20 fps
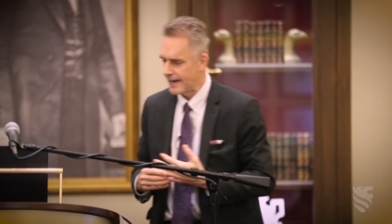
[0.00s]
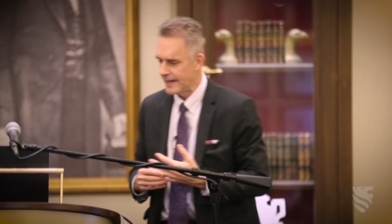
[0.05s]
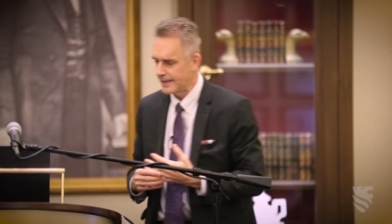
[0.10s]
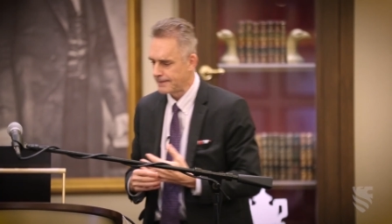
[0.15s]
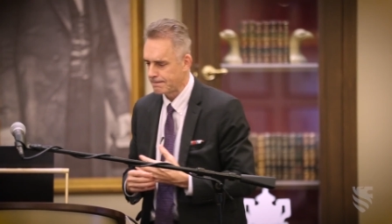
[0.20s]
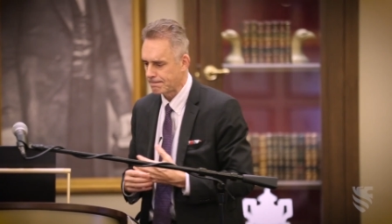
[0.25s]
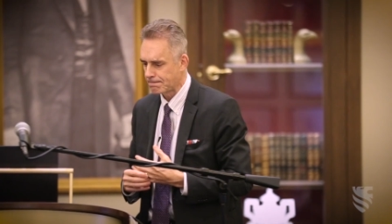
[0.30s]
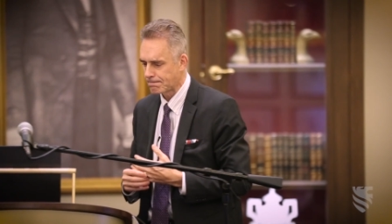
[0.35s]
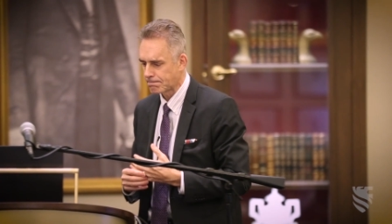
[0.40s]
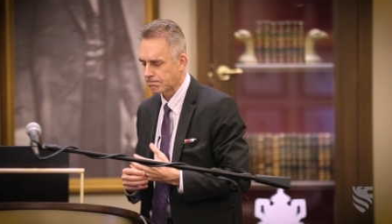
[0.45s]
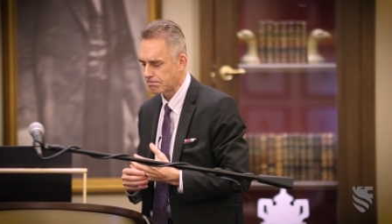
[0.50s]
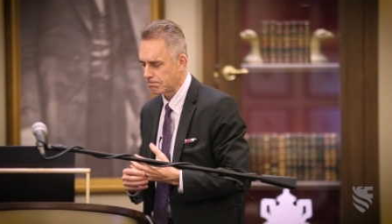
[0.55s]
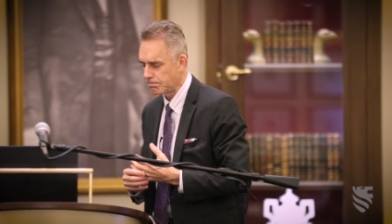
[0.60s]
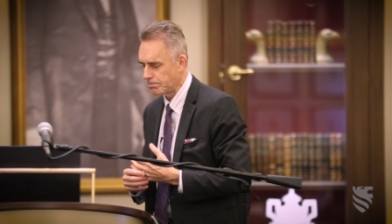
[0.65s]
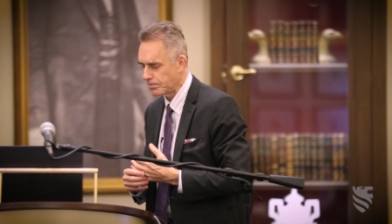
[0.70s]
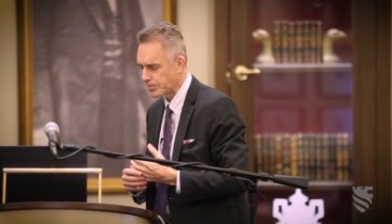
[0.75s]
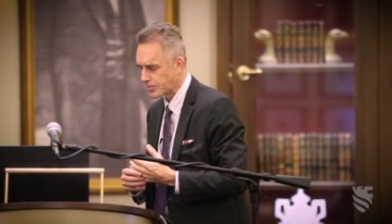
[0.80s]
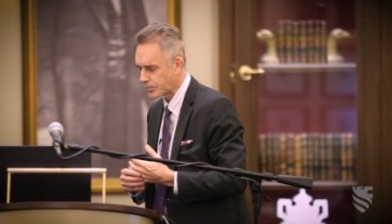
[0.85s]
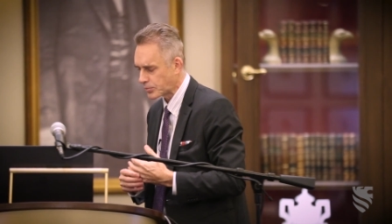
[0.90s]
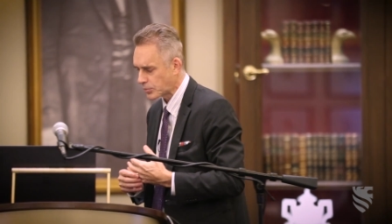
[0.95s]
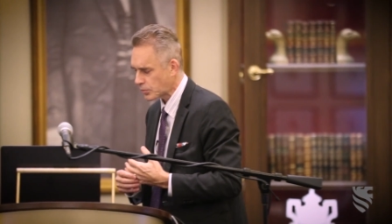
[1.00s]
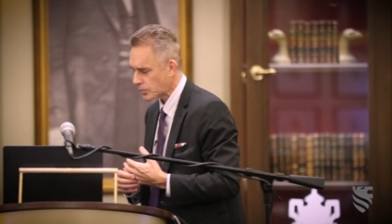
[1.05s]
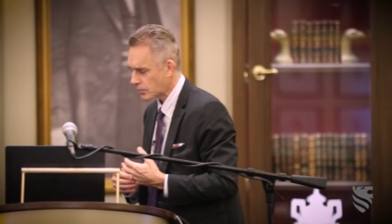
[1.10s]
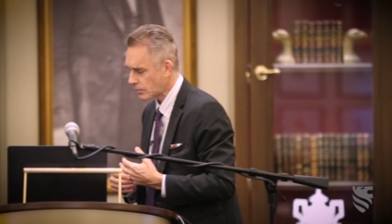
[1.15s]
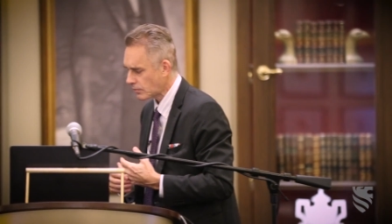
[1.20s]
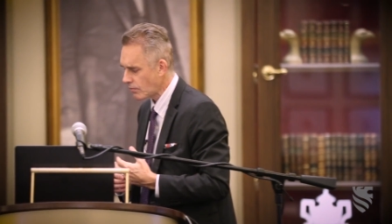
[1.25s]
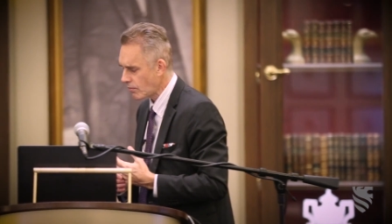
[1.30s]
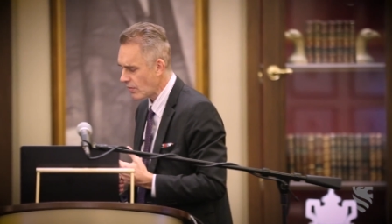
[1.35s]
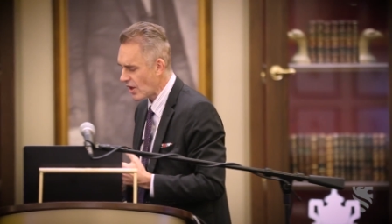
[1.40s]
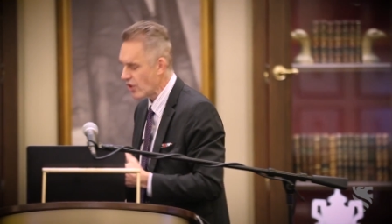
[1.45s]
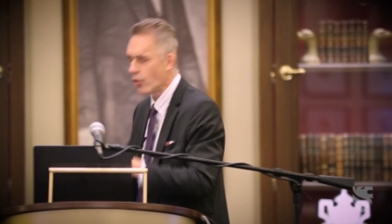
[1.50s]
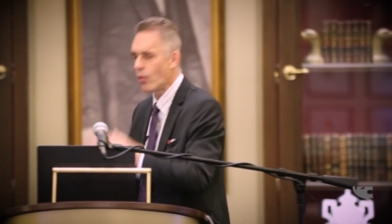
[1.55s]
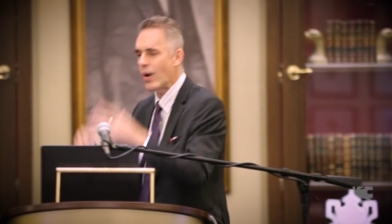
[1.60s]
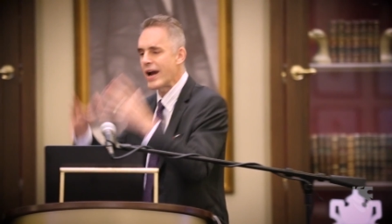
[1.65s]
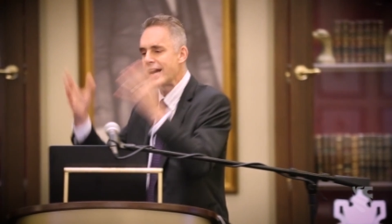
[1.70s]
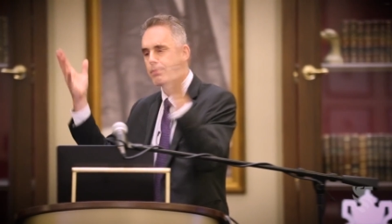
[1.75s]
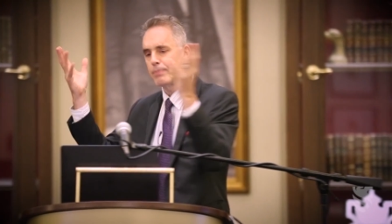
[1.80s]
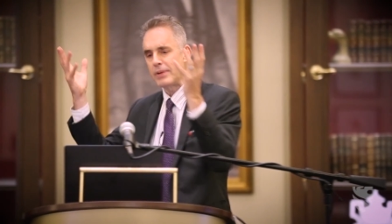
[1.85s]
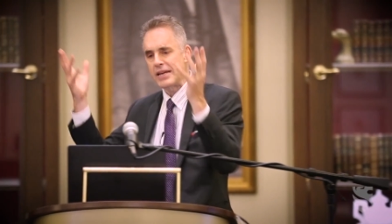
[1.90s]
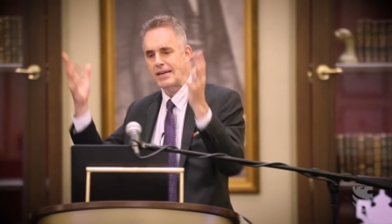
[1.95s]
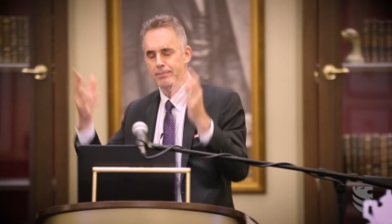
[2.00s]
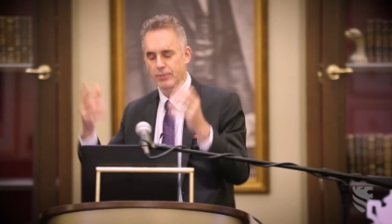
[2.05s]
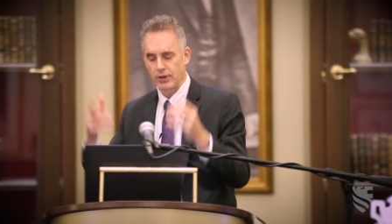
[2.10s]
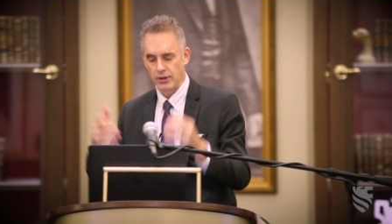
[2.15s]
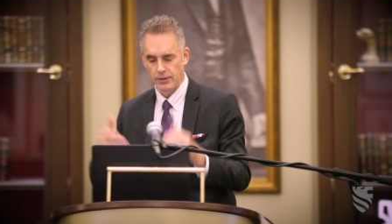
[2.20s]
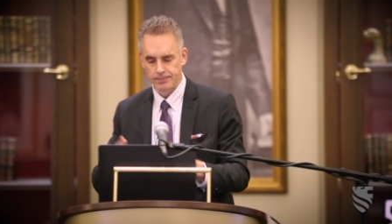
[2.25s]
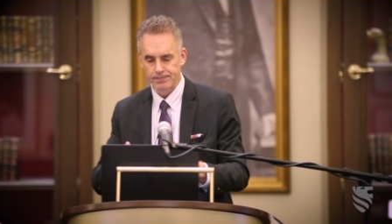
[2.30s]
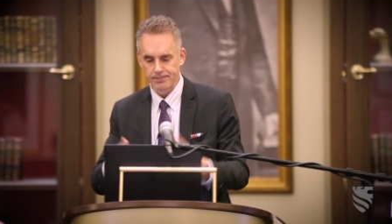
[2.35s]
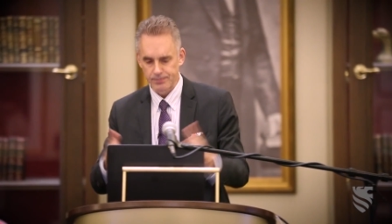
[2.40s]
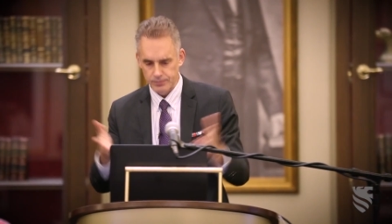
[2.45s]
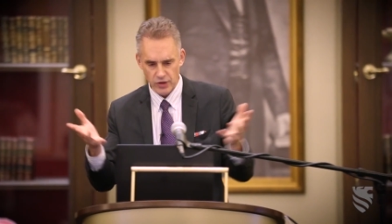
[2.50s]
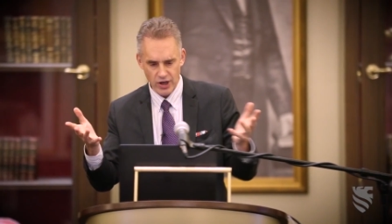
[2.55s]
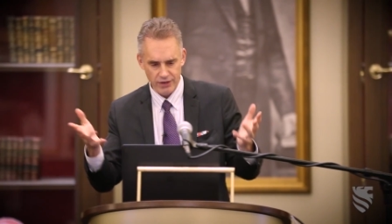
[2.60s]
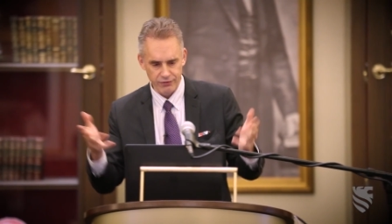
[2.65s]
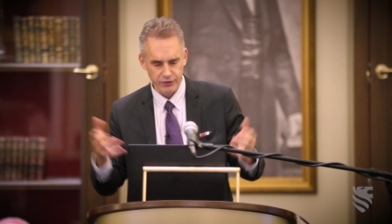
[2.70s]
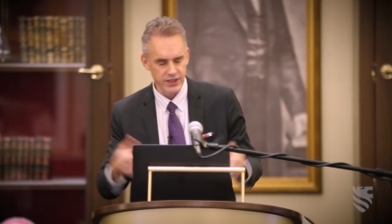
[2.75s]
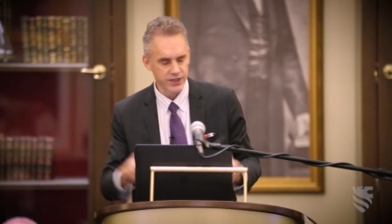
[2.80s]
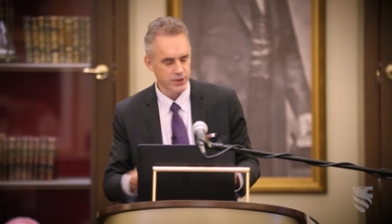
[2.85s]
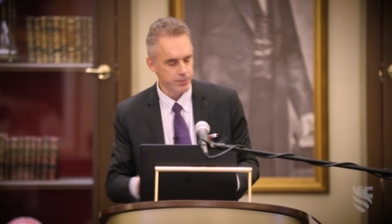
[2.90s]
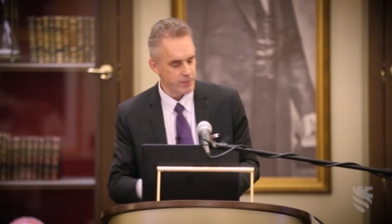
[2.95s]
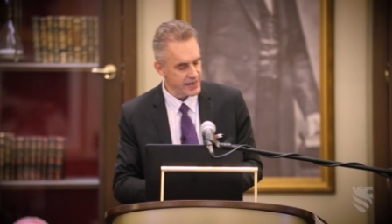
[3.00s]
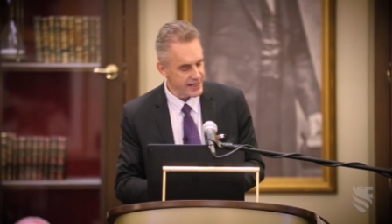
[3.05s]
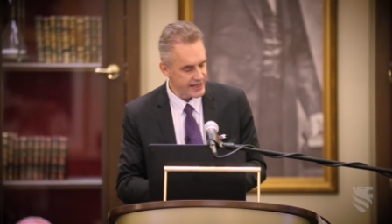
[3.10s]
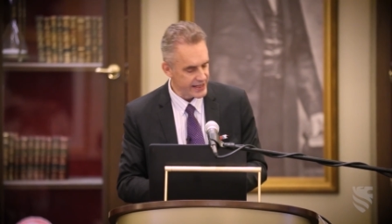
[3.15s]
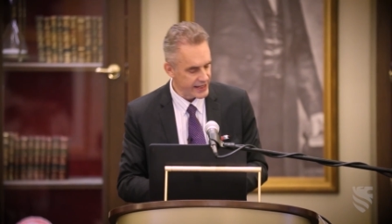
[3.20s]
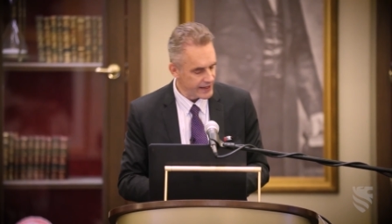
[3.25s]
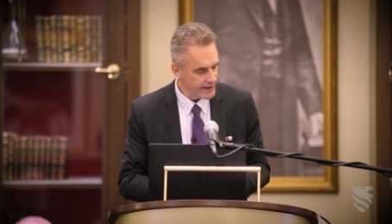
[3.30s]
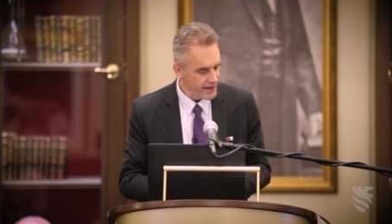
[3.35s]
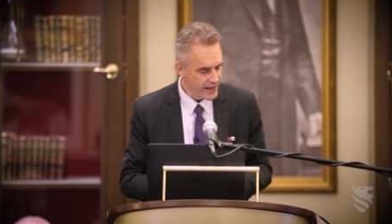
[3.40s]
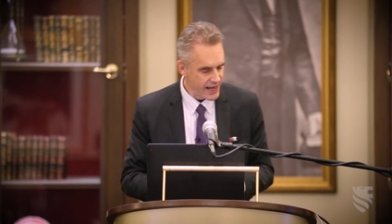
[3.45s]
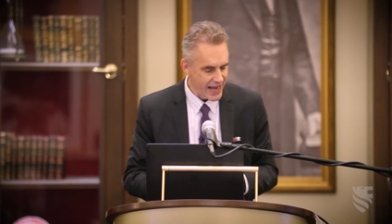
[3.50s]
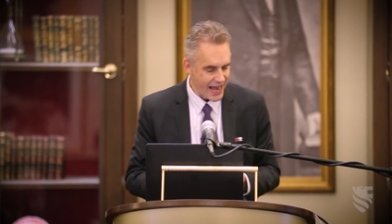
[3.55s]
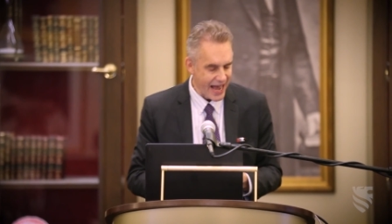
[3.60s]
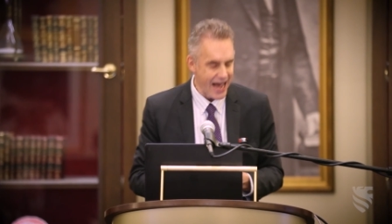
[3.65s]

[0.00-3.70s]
the white people, roughly speaking,